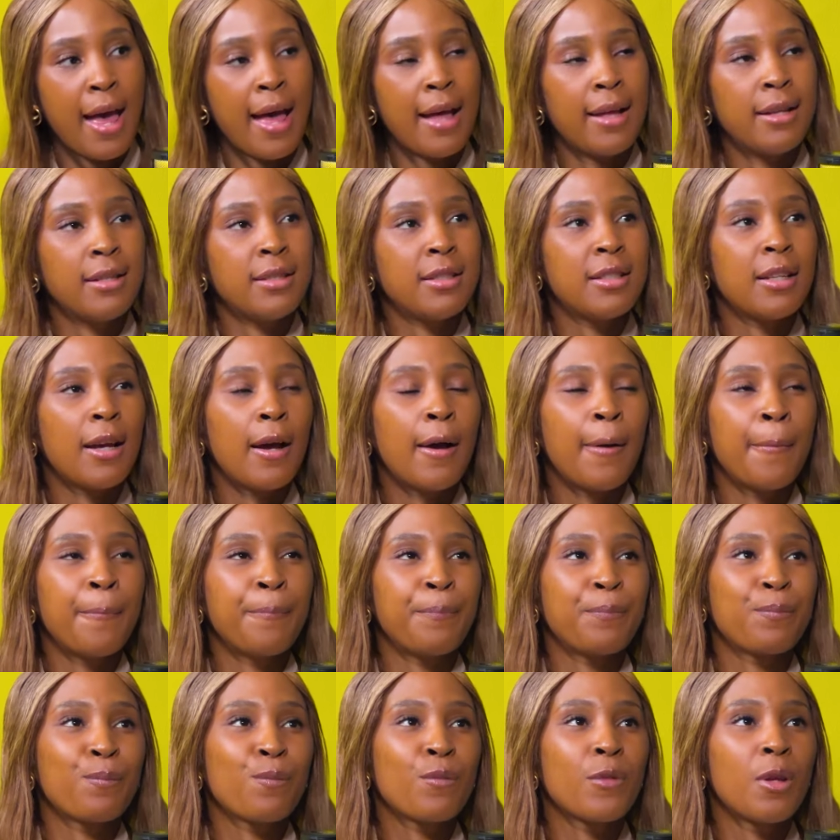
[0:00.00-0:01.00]
And
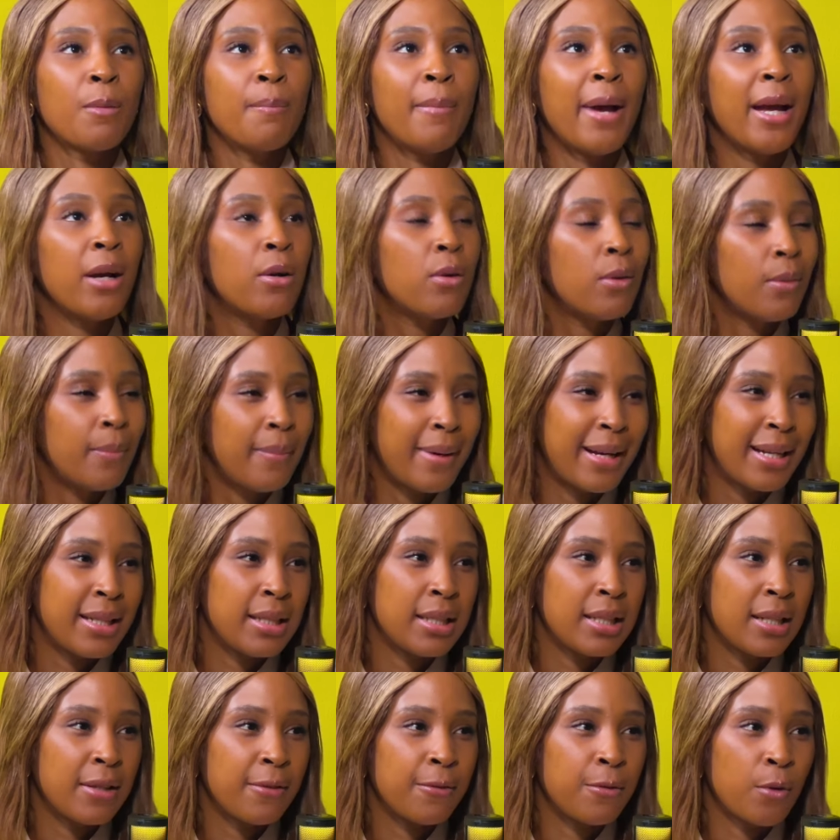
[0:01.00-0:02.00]
um, Michael
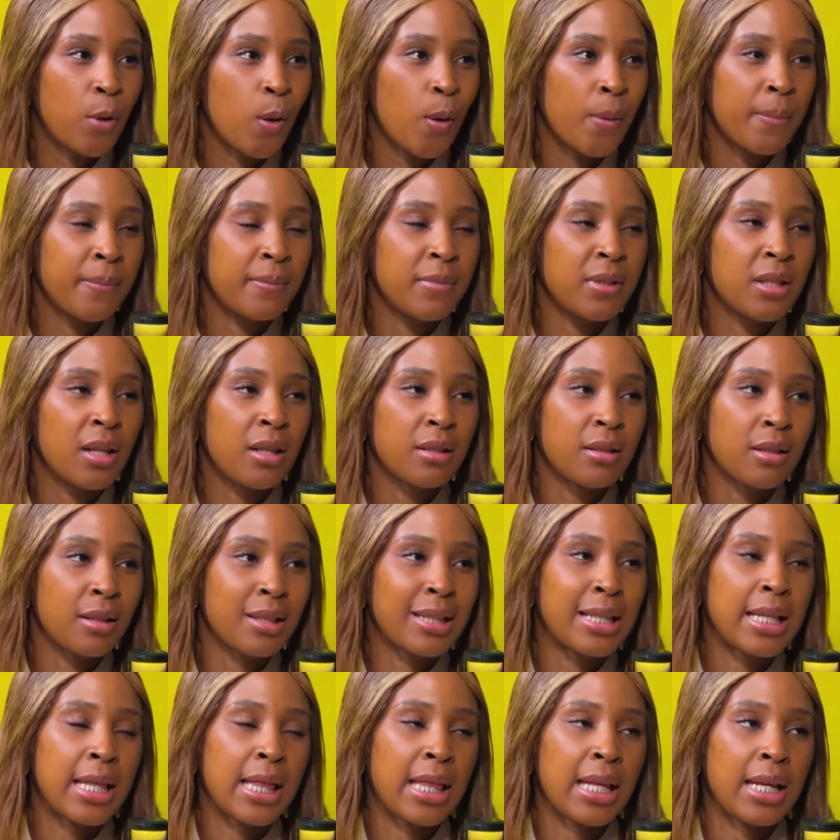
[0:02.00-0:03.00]
Banda from Charles
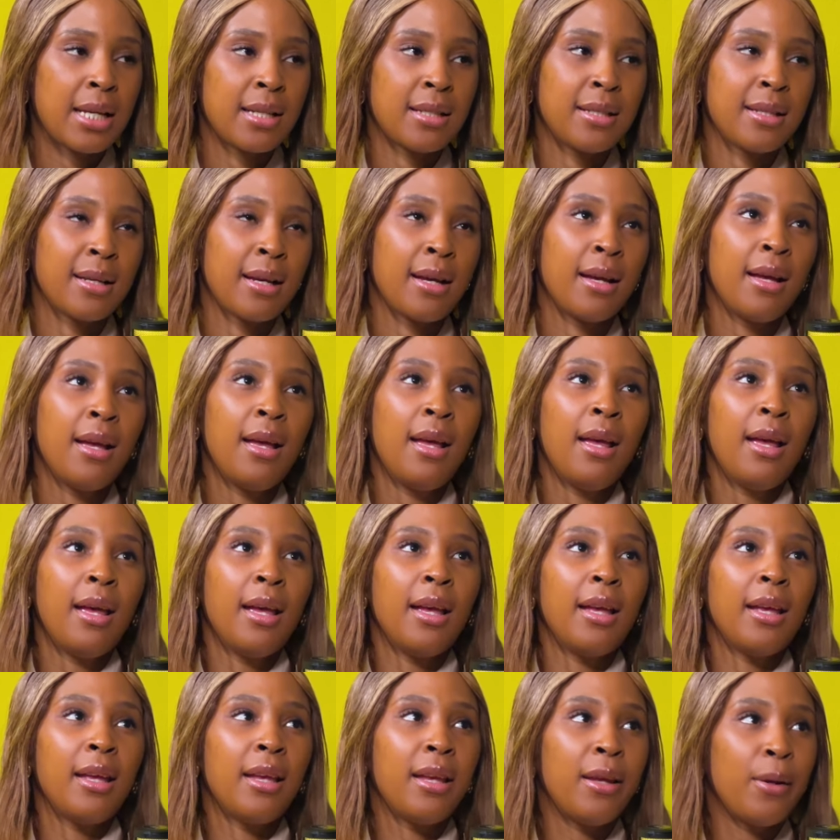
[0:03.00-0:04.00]
Austin Theatre
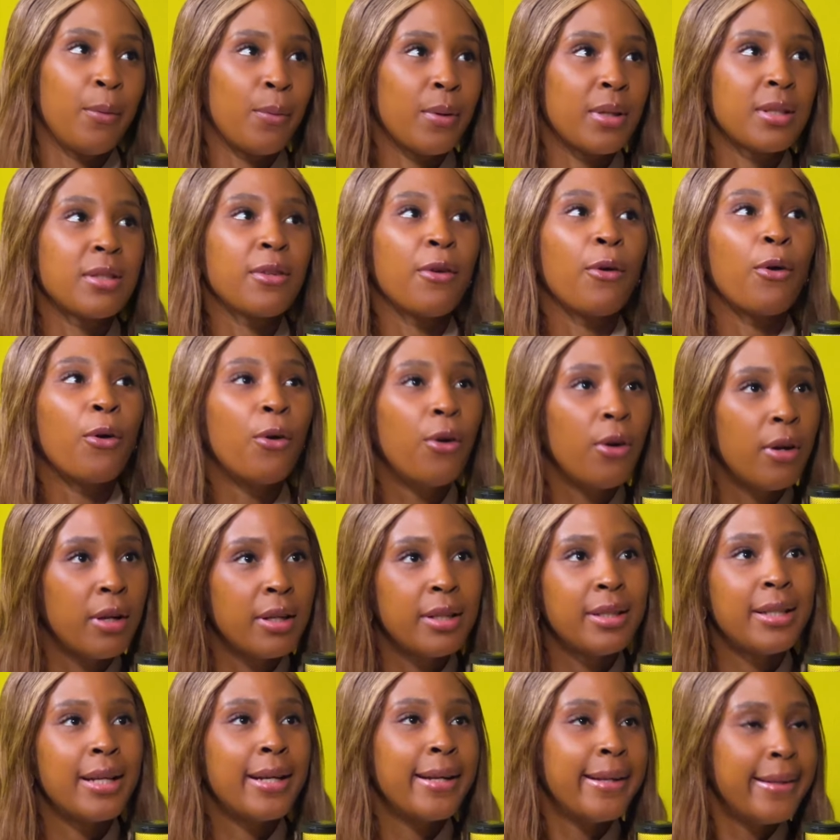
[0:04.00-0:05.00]
he was a
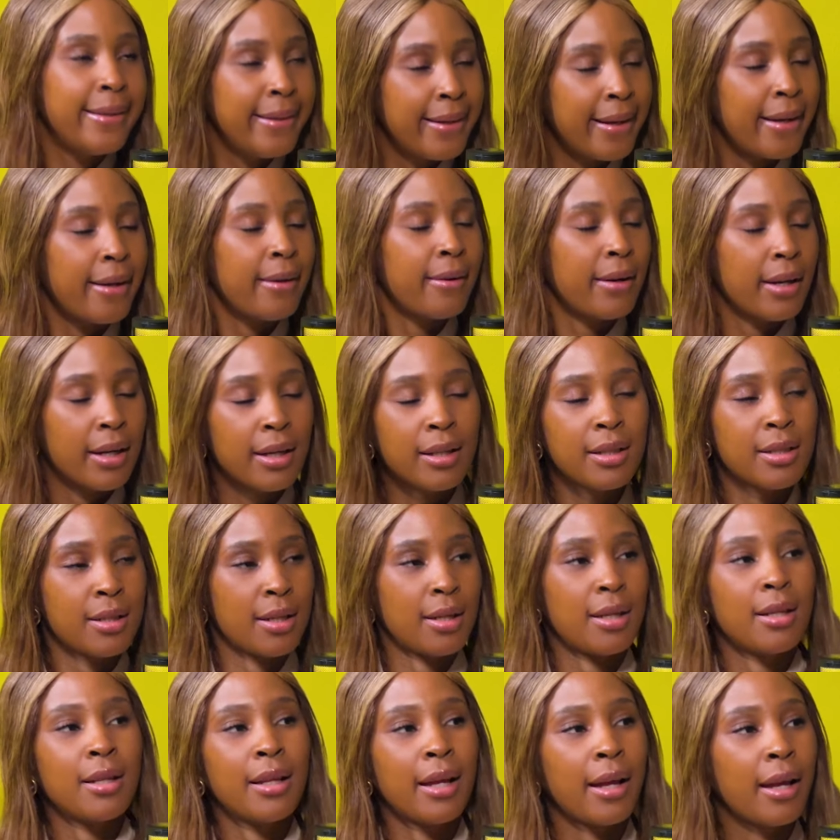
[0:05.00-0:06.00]
good
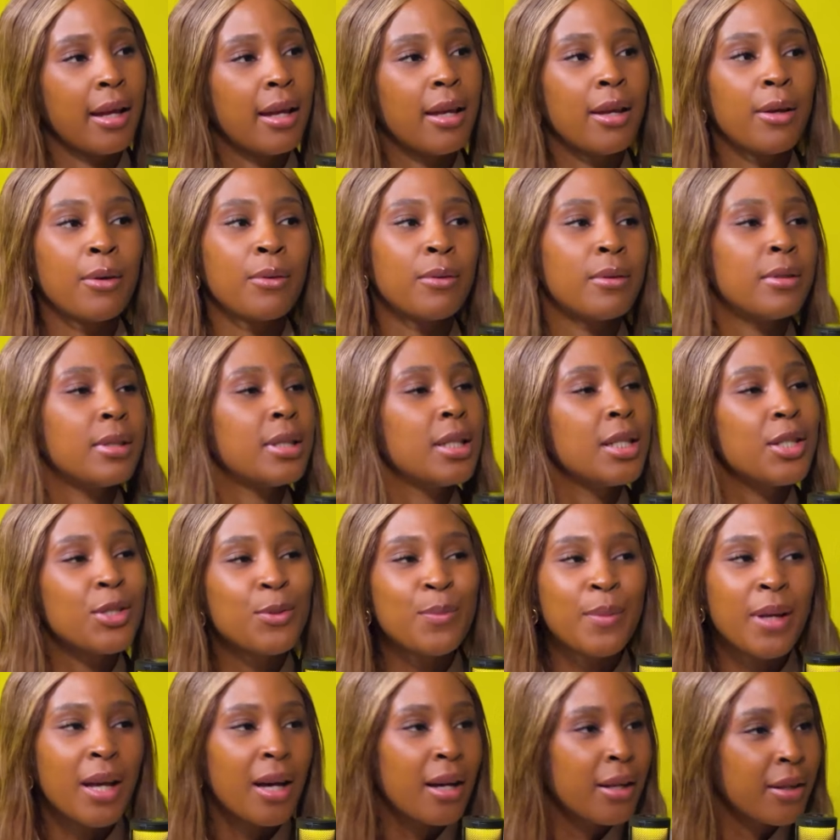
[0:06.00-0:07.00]
director. Like he would
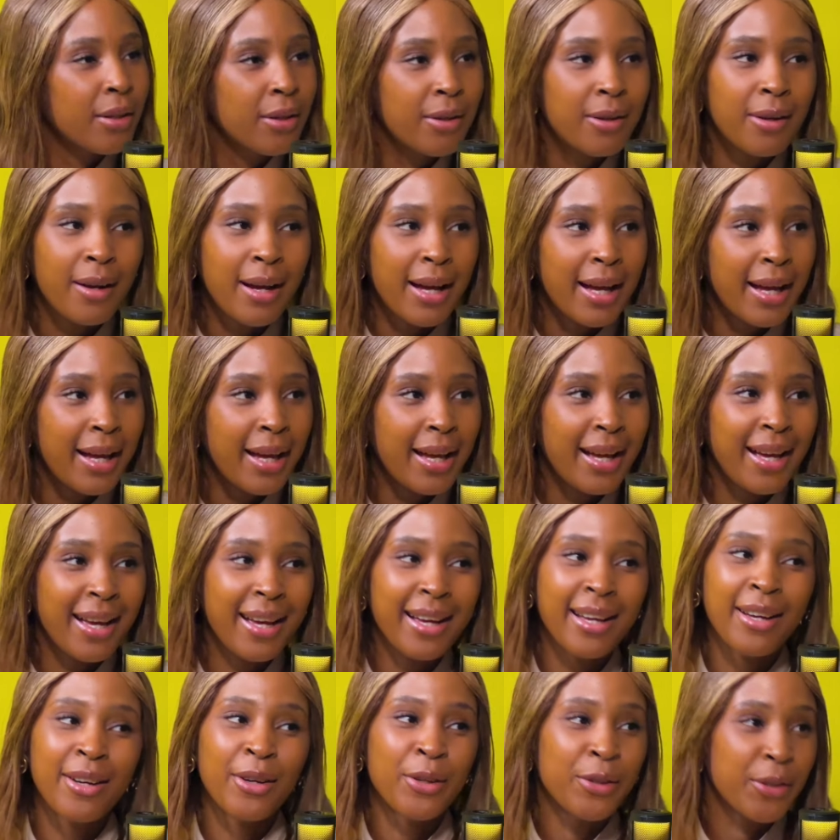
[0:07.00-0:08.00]
teach me how to
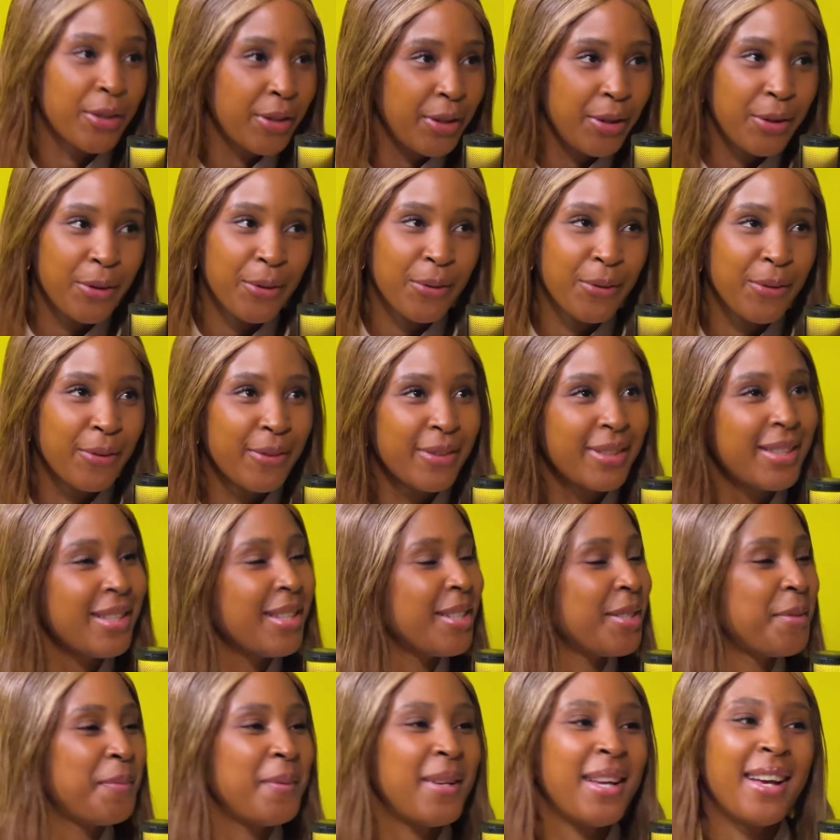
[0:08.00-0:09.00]
cry on cue,
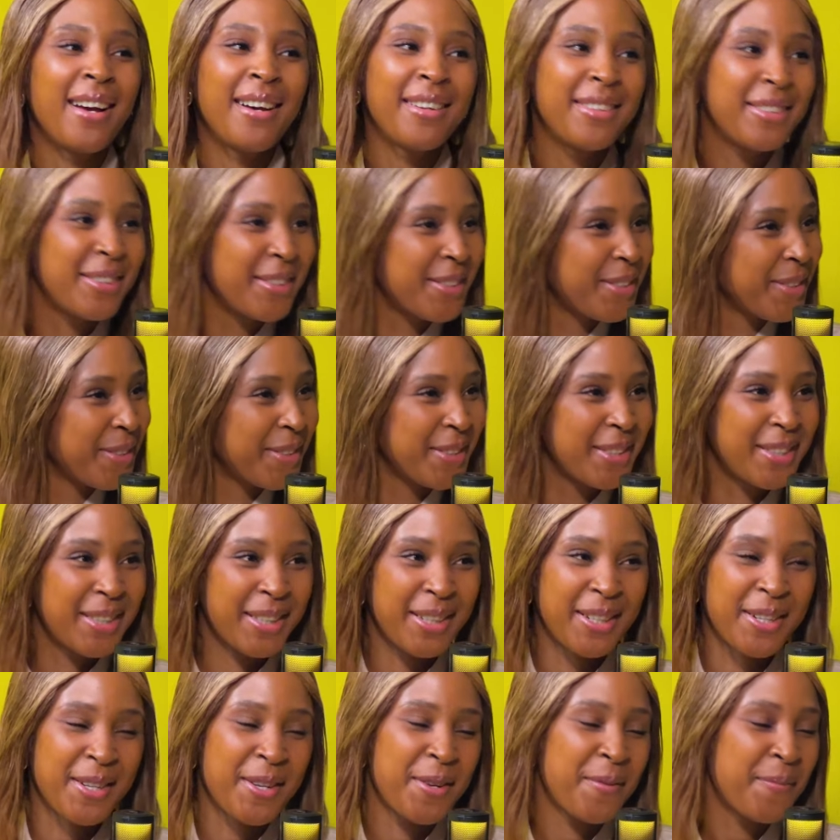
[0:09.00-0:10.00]
teach me how to do
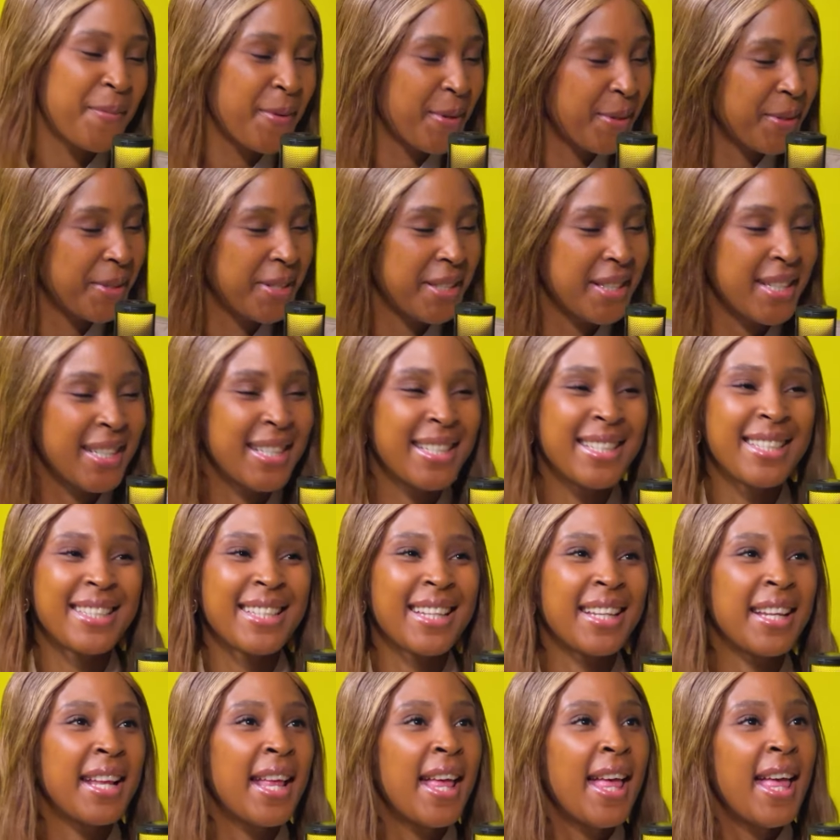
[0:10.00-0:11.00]
certain emotions,
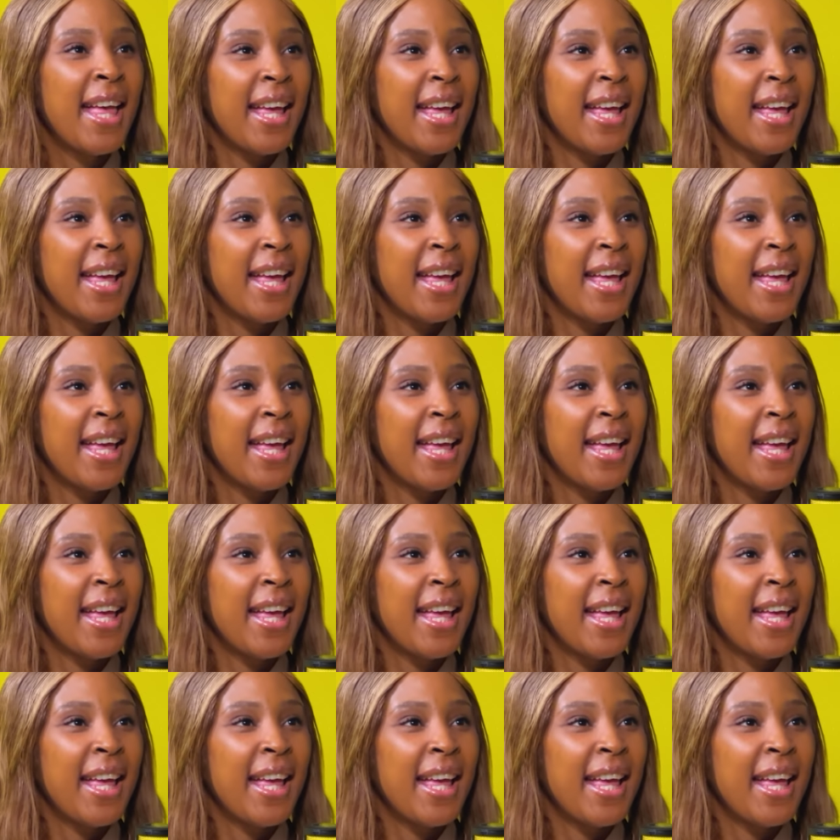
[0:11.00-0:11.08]
and